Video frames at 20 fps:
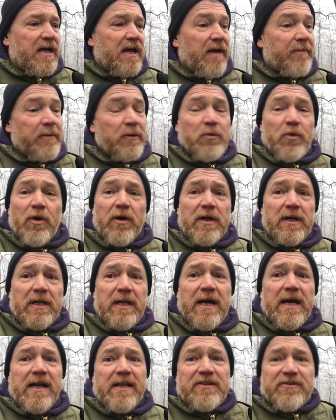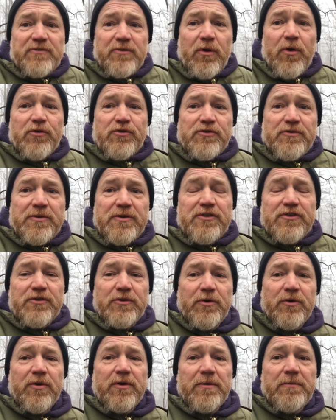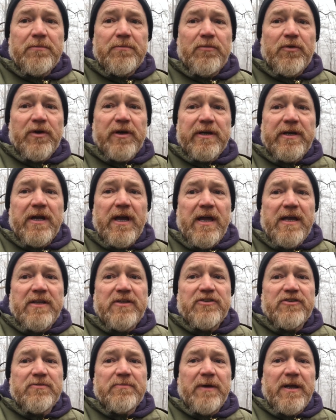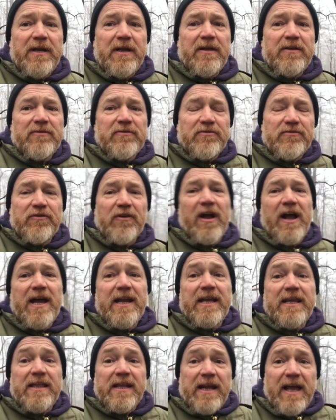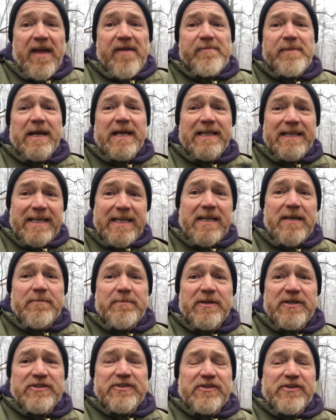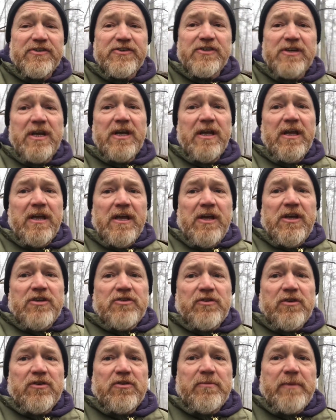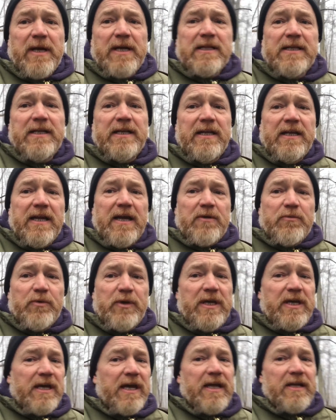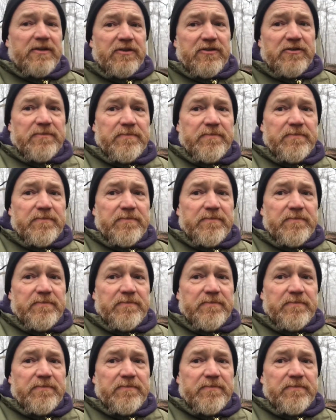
I've been working a lot at the grocery store, working nights, Monday through Friday, and then I have my cleaning business. So I do my cleaning on weekends.